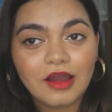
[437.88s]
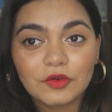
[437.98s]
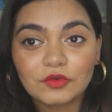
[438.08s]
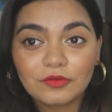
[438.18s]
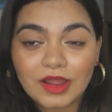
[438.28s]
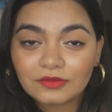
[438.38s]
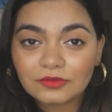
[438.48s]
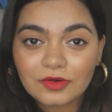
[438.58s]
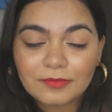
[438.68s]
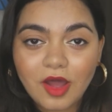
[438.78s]
a
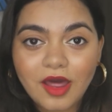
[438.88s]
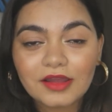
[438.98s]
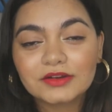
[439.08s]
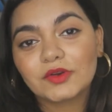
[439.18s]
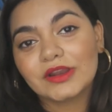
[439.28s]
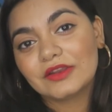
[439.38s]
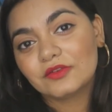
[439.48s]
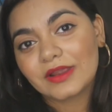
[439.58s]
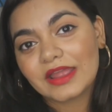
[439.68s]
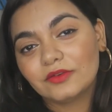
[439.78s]
drugstore product or
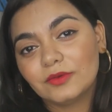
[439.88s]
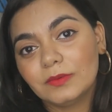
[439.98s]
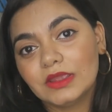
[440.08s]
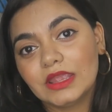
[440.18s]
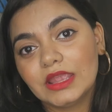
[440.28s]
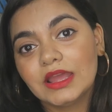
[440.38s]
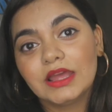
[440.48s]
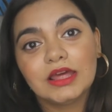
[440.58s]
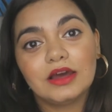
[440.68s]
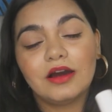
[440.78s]
it's trying to be
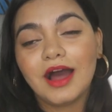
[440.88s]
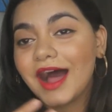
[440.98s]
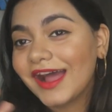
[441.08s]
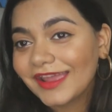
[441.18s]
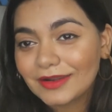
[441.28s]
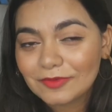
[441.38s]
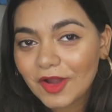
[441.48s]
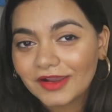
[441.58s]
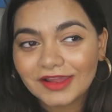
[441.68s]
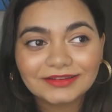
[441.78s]
a high-end
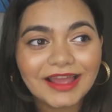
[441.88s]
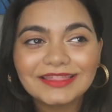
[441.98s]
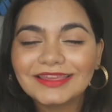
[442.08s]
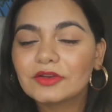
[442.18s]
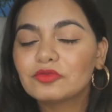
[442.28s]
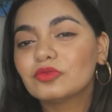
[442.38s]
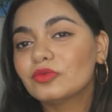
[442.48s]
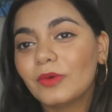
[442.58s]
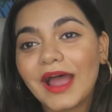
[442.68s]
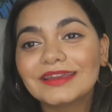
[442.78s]
product. I think
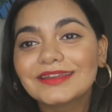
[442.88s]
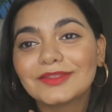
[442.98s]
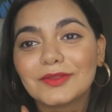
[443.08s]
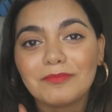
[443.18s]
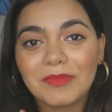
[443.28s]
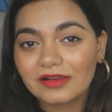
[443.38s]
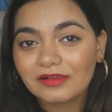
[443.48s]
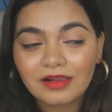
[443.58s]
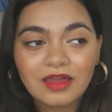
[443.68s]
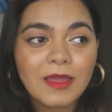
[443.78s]
it's right in the
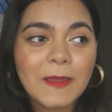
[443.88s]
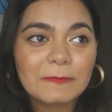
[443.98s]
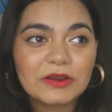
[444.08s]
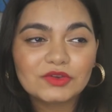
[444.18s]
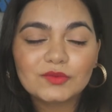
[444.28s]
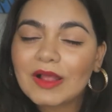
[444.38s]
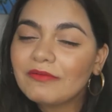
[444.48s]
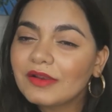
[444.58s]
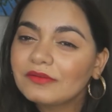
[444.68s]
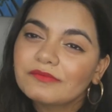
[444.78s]
middle, but
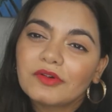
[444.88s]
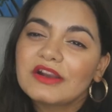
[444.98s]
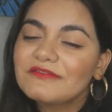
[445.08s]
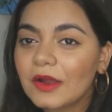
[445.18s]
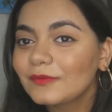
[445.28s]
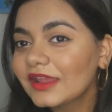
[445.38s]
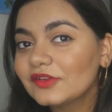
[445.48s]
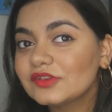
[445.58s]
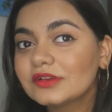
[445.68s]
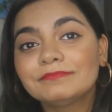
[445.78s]
1200 for a
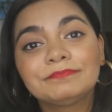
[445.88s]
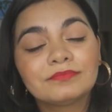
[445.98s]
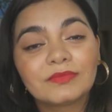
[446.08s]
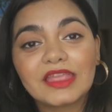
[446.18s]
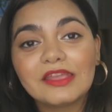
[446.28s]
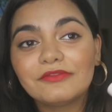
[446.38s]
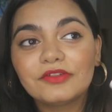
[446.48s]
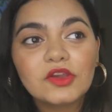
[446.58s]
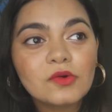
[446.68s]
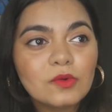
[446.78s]
foundation.
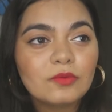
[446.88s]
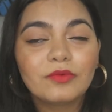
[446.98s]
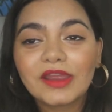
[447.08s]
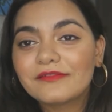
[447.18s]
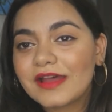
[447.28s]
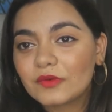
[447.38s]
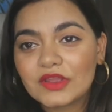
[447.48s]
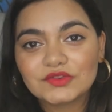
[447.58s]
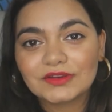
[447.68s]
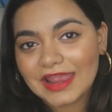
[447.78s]
If you wear
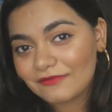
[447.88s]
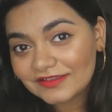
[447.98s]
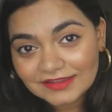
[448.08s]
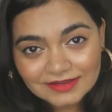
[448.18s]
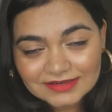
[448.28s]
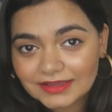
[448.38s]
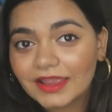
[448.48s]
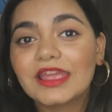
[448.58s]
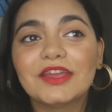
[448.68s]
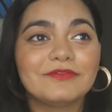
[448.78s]
foundation every single
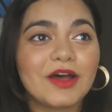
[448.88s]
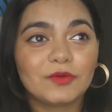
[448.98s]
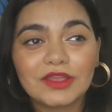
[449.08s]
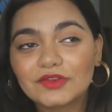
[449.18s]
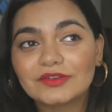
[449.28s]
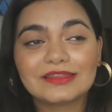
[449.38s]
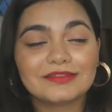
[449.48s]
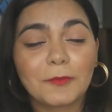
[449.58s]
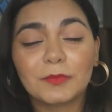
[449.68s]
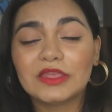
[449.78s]
day, if foundation
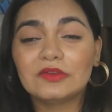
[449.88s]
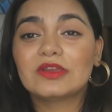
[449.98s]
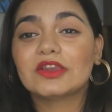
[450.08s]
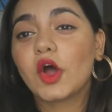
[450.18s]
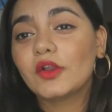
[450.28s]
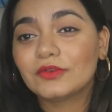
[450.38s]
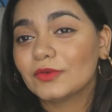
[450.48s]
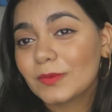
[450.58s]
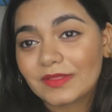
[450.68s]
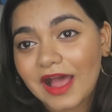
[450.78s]
is something you cannot
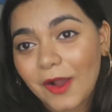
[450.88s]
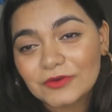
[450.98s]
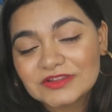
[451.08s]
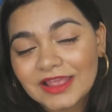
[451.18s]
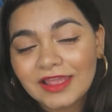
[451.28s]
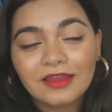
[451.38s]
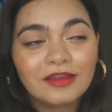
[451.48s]
do without,